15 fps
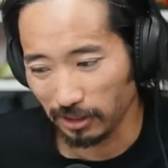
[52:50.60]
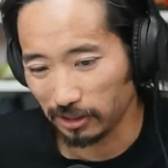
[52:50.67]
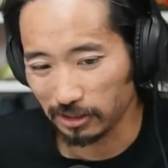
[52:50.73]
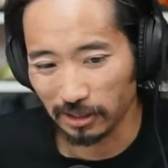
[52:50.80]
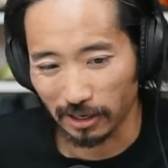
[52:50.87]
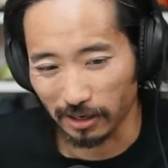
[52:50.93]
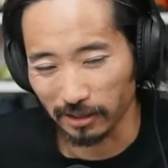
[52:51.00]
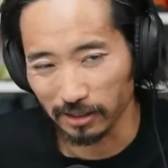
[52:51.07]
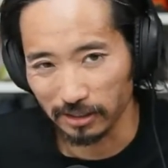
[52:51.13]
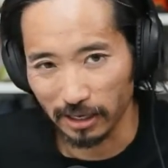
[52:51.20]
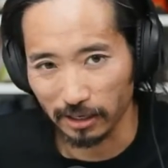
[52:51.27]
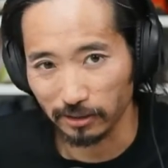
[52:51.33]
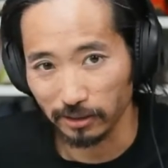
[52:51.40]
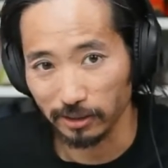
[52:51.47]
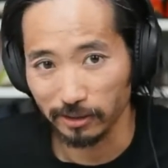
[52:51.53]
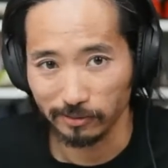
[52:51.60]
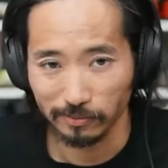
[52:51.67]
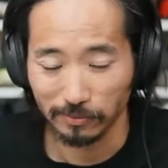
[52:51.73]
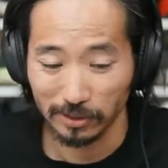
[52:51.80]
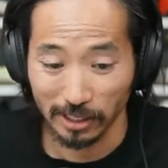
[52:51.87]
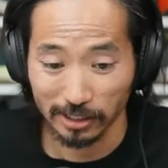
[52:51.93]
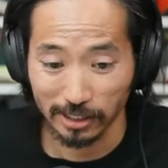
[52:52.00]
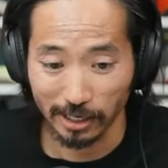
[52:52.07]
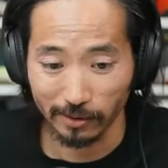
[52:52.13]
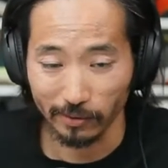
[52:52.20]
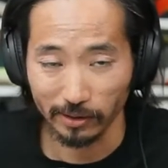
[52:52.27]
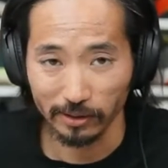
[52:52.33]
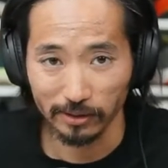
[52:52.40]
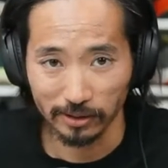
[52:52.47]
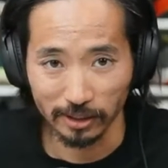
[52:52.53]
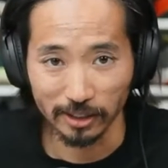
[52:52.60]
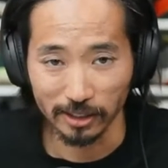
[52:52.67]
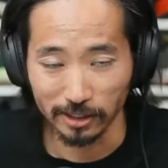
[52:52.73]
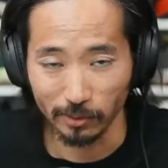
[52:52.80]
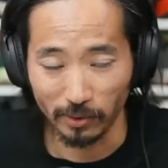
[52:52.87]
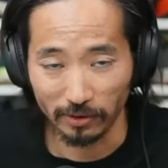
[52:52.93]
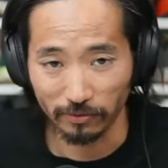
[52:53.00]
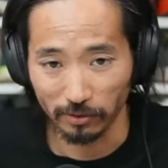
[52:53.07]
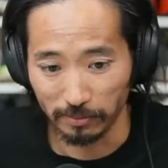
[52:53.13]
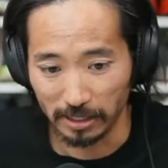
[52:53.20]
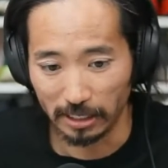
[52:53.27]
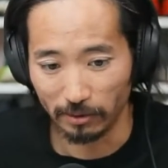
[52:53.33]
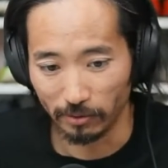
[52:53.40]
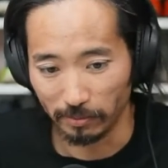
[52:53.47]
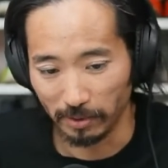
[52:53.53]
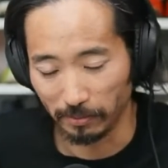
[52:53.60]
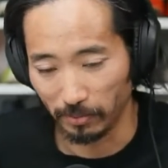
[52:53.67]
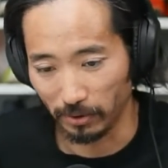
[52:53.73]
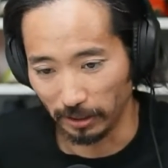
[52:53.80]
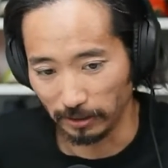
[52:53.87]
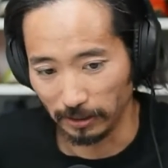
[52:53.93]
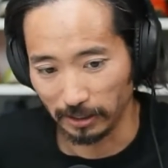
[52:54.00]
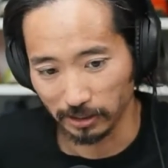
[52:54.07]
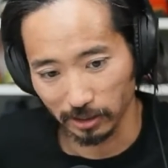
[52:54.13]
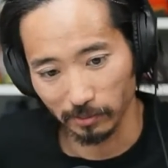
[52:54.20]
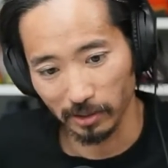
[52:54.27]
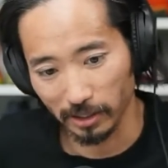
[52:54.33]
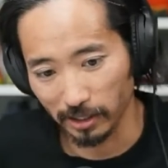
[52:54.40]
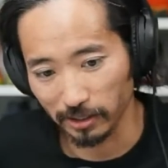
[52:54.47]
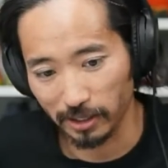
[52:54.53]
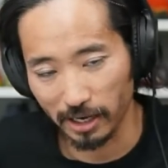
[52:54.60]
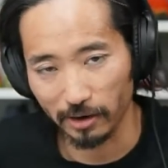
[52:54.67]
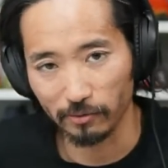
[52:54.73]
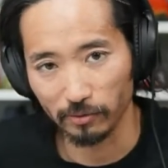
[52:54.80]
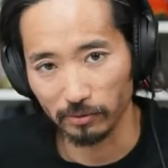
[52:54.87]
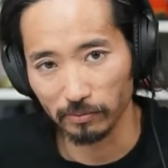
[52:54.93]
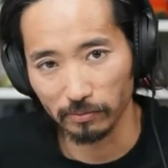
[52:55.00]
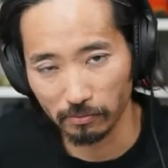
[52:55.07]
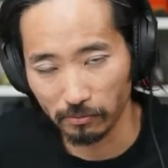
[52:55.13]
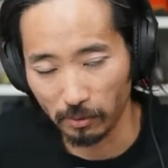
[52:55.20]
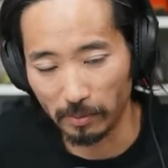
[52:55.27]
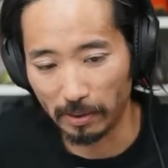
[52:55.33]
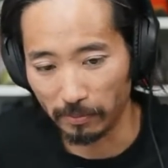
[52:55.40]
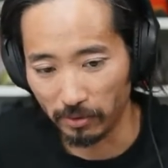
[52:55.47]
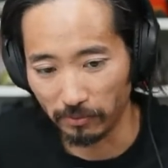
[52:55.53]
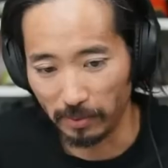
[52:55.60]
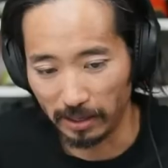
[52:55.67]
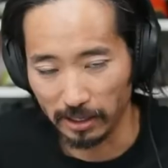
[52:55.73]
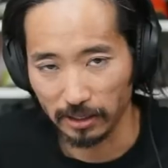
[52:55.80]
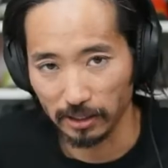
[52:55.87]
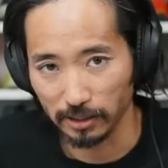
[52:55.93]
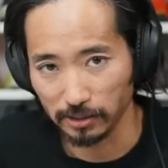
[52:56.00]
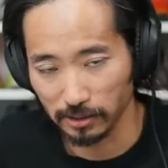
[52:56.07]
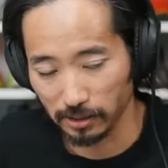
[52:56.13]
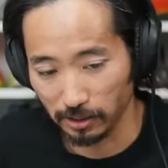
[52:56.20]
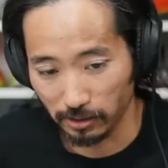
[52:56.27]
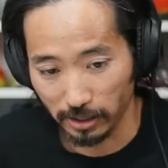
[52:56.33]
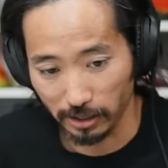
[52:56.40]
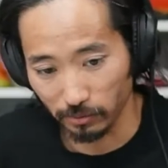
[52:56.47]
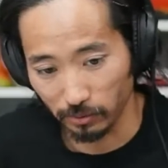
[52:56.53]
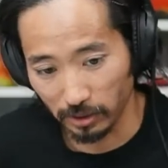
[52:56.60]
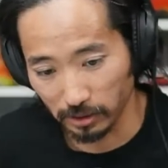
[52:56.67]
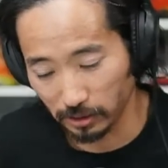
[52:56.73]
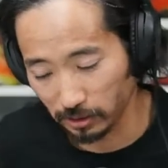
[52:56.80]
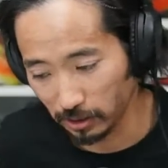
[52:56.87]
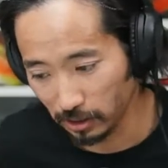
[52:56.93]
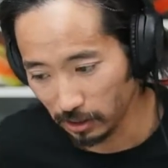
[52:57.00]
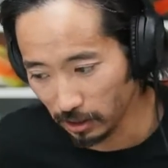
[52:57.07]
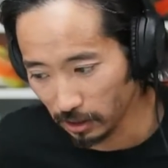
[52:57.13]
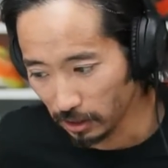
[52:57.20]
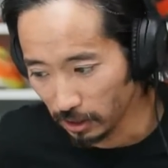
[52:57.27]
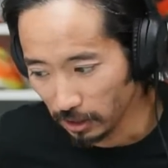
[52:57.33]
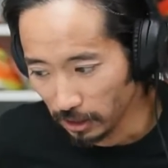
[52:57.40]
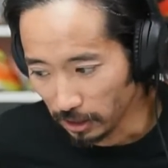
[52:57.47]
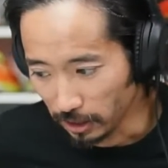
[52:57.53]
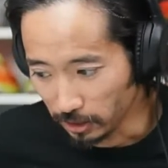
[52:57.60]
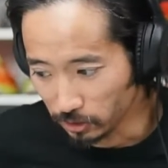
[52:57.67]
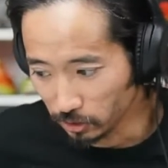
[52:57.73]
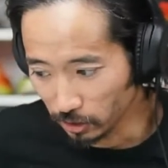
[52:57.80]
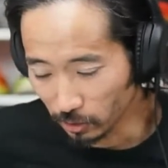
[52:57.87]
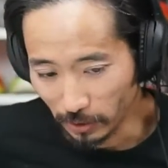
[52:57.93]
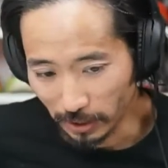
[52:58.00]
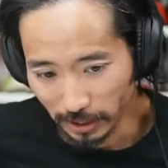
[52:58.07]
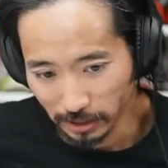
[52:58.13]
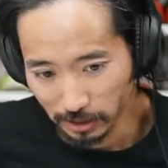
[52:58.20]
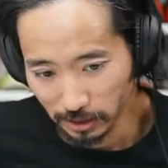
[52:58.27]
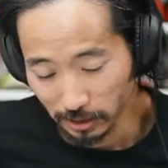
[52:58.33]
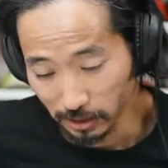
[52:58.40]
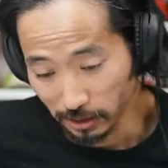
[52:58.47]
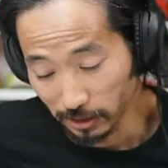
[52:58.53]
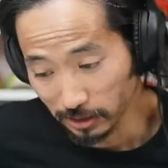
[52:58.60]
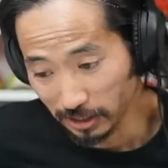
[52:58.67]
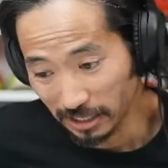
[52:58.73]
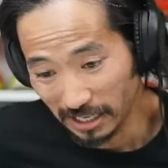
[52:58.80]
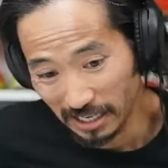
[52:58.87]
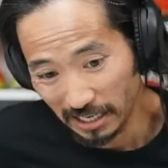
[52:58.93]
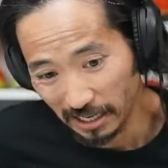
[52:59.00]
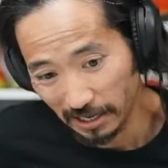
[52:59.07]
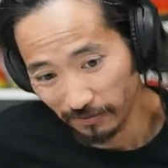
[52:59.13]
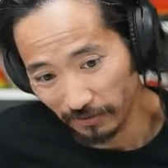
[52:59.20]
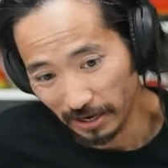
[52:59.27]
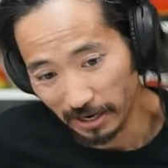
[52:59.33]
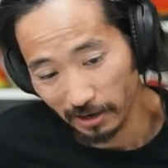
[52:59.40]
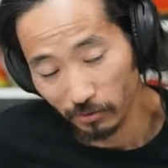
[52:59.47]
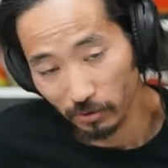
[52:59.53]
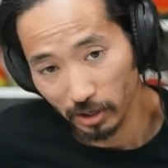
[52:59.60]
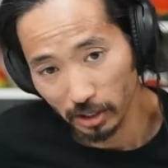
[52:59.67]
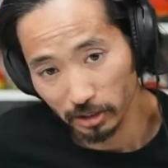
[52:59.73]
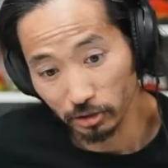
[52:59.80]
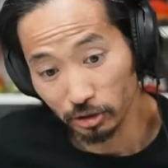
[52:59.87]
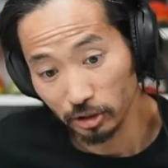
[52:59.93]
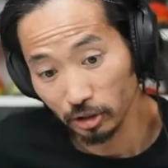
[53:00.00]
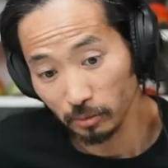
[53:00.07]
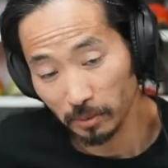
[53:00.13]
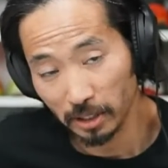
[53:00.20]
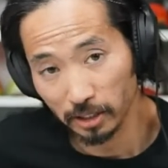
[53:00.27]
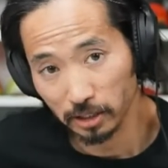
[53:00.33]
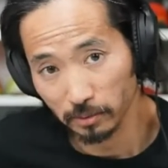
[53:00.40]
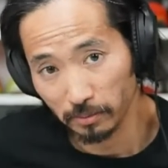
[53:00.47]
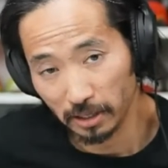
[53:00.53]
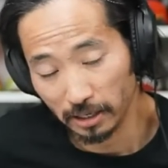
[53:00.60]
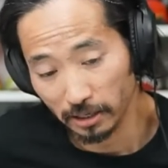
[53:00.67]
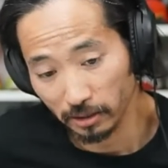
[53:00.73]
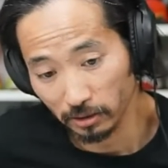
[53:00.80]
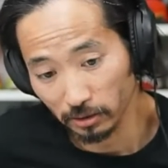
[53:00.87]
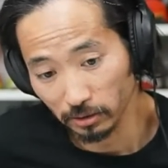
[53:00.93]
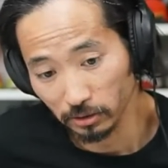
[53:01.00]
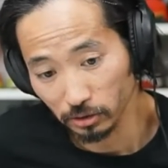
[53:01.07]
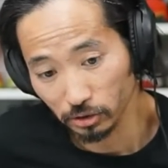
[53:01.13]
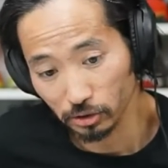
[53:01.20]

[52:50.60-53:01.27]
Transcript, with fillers: It's not exactly, but that's how it, it's an easy way for me to remember it as someone that can't remember many things in their head at once. And so the way I see it is if I run two minutes a mile